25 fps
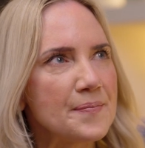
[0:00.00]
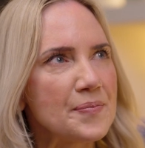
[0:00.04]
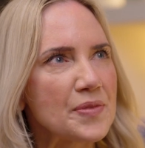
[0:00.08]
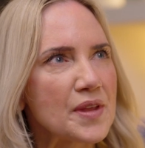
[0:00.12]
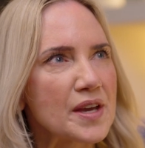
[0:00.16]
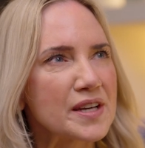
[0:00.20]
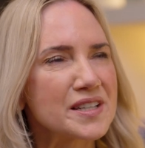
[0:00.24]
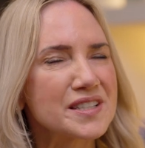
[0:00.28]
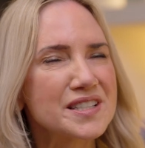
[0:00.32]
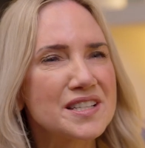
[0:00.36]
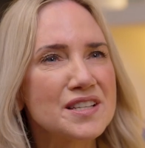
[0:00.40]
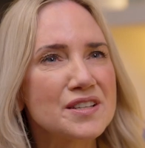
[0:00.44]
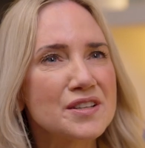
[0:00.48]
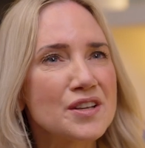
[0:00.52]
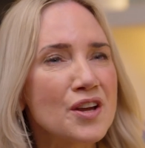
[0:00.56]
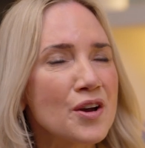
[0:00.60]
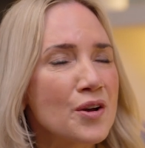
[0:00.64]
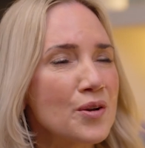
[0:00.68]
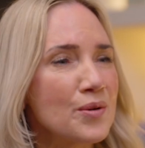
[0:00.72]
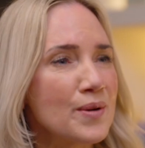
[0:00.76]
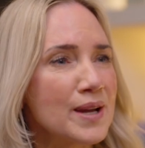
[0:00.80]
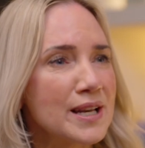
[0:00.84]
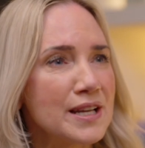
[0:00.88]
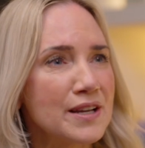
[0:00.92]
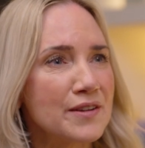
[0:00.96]
I didn't
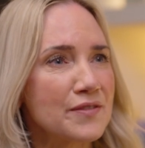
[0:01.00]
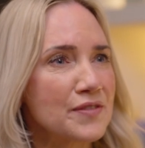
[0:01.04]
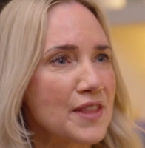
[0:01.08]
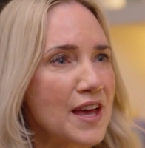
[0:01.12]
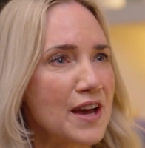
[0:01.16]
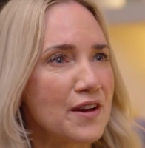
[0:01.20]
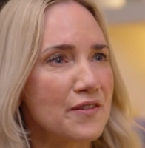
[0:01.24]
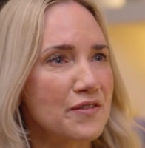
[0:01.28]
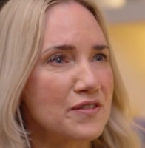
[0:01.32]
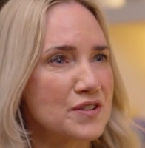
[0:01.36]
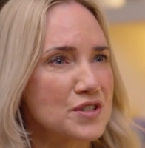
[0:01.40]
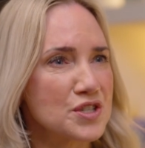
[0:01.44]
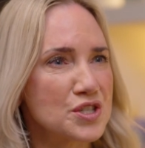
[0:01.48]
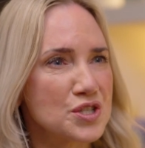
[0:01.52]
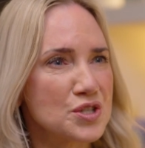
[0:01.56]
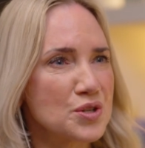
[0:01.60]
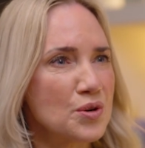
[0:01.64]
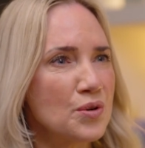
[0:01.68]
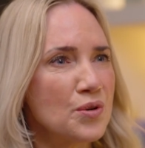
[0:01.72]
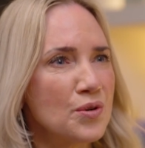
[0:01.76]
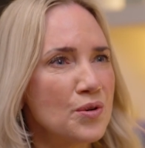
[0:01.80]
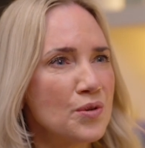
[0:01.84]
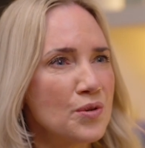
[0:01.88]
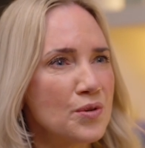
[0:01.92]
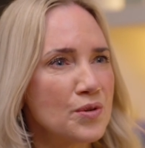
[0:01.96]
know any of that for
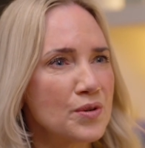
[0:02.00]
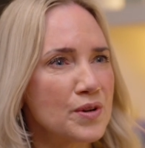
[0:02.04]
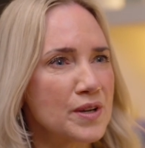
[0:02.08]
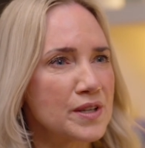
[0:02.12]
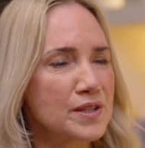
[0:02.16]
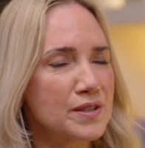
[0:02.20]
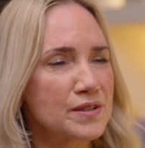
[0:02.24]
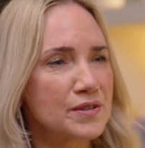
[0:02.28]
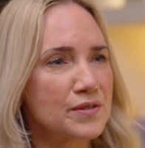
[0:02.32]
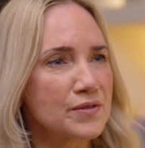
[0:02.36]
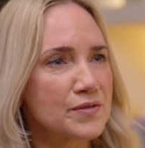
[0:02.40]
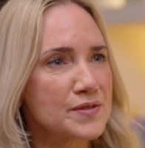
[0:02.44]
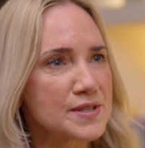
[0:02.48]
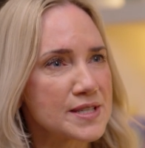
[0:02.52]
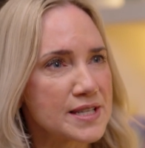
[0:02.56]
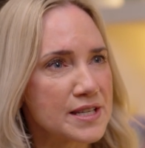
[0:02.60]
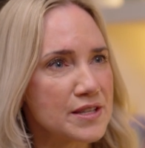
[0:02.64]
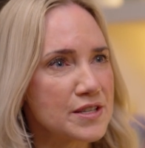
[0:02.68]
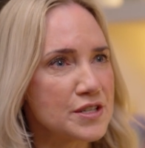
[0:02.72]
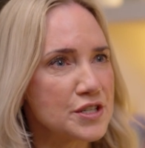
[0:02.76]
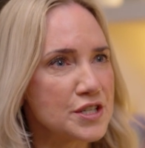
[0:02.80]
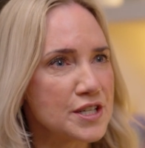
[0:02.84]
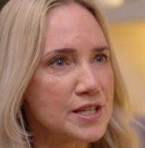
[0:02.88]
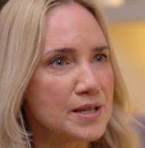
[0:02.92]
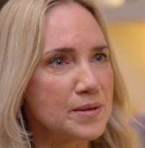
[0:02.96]
sure. And obviously the
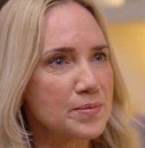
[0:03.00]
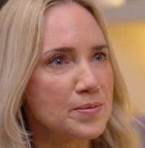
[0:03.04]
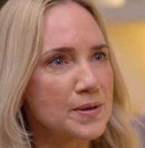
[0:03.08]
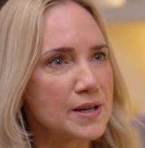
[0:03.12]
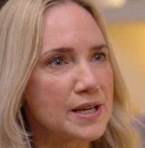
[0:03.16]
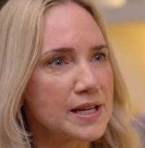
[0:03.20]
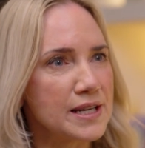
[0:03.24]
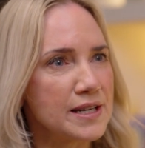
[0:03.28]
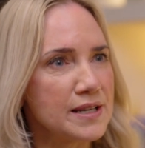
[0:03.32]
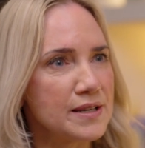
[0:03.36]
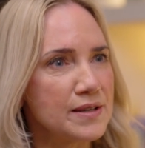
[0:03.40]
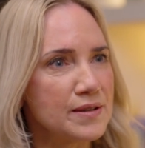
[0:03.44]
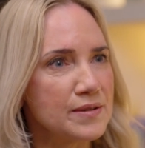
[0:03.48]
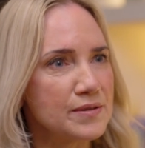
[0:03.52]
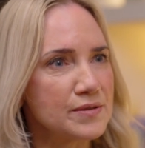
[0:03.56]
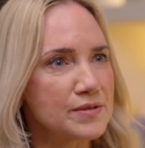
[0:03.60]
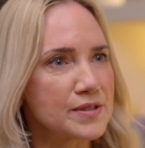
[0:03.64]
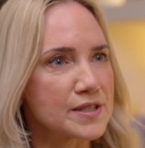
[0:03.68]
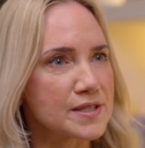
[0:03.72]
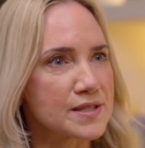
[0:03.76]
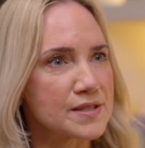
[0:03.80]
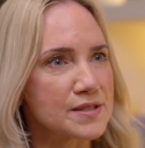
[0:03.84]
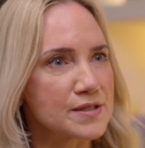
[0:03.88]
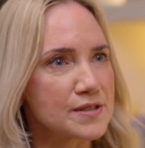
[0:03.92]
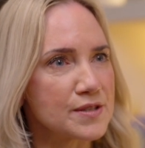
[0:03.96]
GP
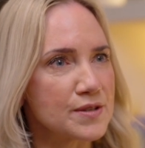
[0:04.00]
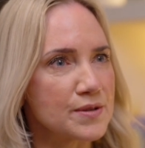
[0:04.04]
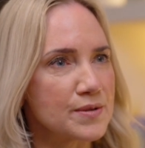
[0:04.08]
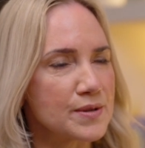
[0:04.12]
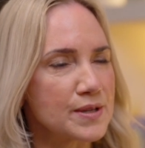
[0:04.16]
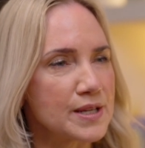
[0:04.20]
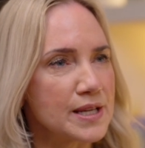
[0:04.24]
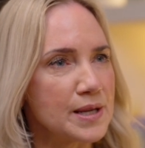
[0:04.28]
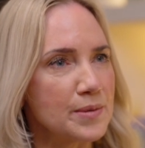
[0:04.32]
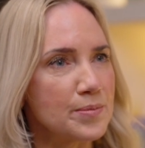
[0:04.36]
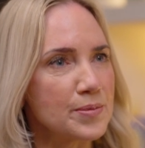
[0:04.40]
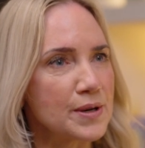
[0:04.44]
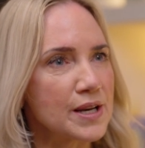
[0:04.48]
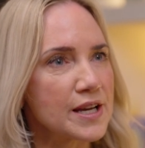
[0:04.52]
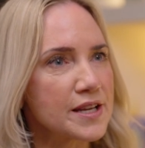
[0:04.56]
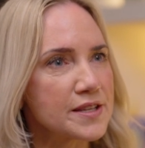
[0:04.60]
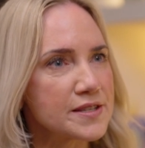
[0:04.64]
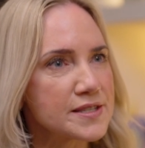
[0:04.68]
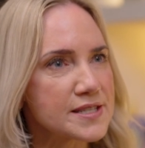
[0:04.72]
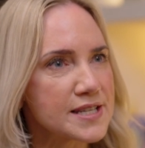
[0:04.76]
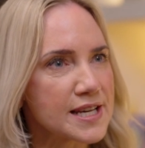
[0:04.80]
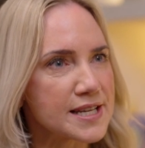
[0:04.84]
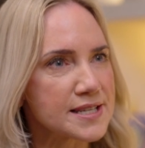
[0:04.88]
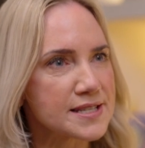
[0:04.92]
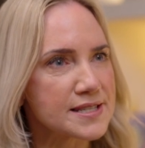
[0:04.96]
doesn't do any blood
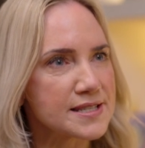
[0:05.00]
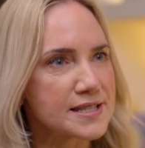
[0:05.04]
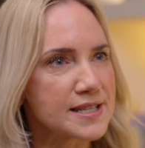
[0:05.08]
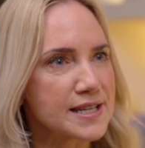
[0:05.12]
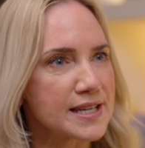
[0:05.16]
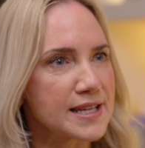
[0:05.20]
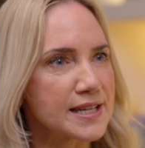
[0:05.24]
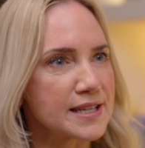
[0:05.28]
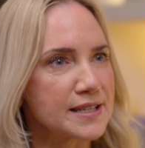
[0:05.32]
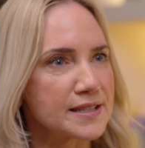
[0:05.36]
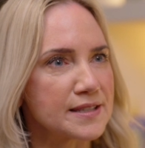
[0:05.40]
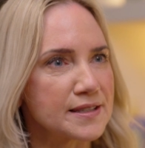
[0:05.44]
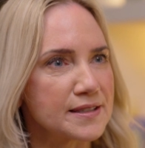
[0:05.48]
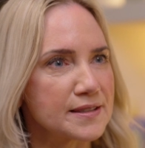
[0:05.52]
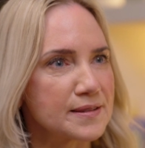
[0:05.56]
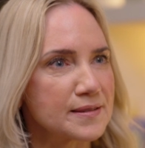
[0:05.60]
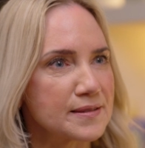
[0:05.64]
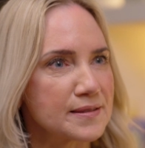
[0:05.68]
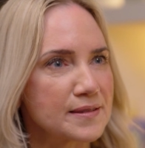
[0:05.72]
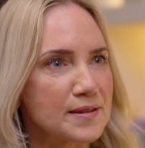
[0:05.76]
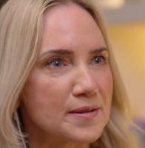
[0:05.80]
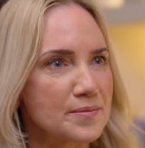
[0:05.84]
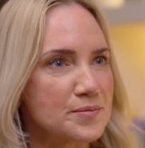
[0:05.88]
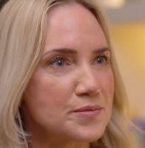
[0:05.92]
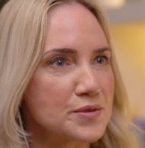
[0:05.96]
testing, and
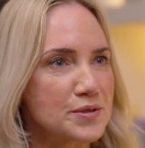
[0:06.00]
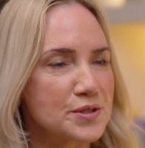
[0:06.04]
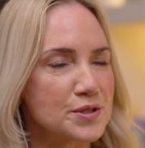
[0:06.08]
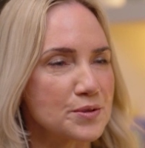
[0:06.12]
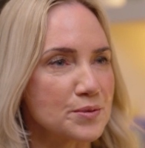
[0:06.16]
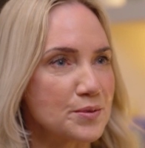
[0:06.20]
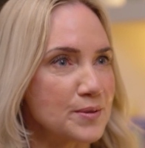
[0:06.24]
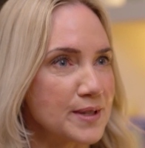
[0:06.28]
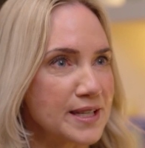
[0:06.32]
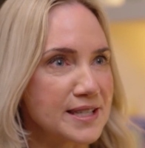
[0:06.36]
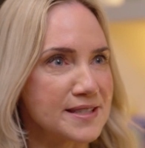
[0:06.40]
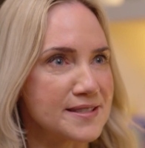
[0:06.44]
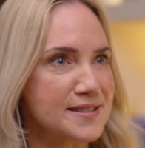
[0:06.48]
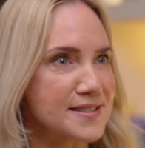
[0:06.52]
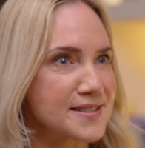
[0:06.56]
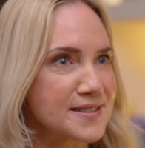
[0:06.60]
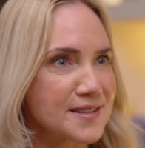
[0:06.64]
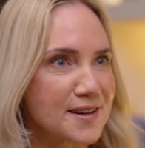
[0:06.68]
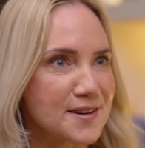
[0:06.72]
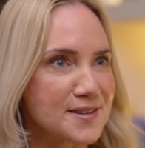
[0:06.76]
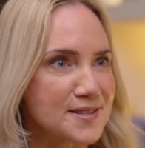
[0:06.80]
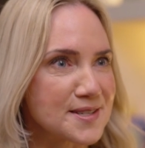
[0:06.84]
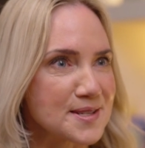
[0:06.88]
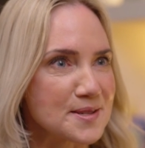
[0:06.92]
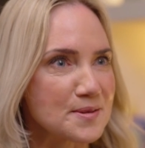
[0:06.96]
I'm sure we can
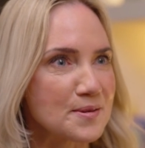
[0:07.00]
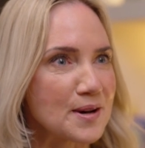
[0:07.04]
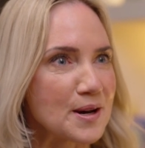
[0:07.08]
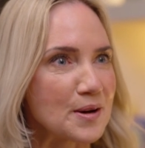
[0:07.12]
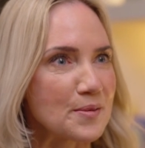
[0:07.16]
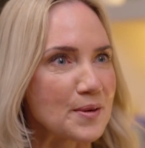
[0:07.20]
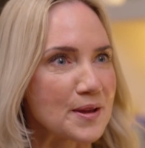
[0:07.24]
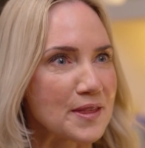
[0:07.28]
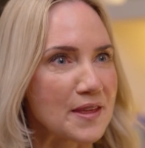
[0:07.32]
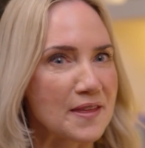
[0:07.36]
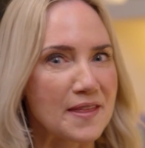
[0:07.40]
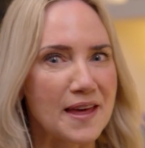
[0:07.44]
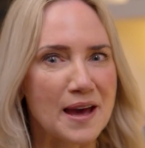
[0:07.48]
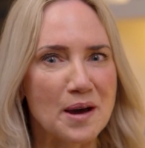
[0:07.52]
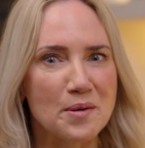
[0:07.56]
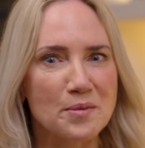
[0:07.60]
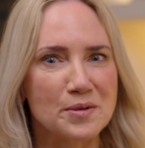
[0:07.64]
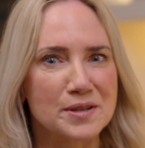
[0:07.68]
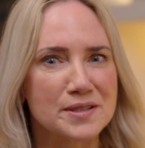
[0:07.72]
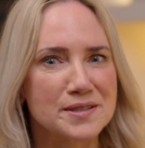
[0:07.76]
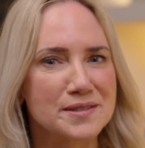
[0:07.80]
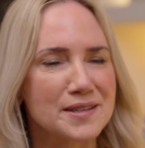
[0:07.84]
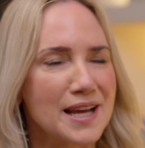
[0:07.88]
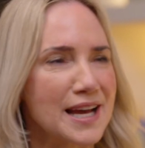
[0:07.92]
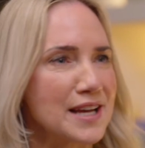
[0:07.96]
discuss as well whether that
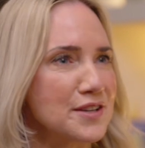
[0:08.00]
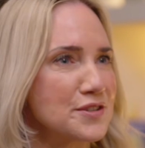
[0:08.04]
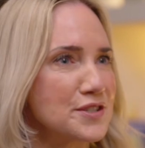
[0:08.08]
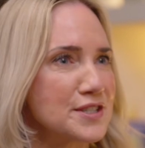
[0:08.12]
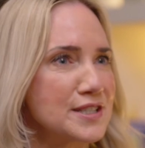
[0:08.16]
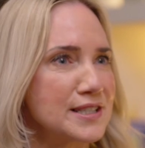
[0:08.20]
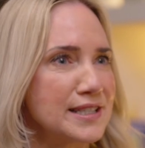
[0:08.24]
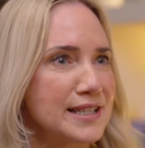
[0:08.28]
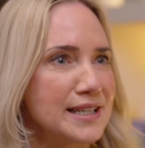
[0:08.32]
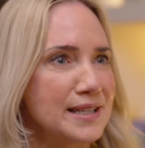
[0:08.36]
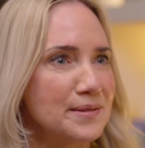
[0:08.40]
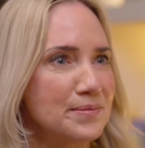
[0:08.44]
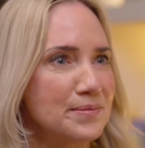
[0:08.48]
would actually